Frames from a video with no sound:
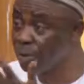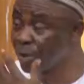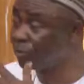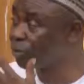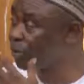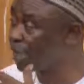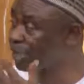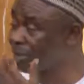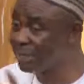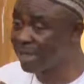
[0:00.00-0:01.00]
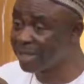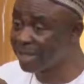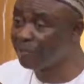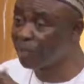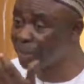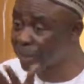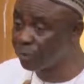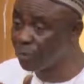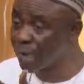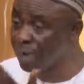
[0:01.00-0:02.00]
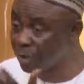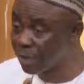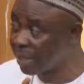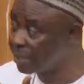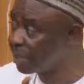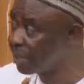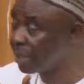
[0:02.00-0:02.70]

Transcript: you have to pay exorbitantly for petrol and all that,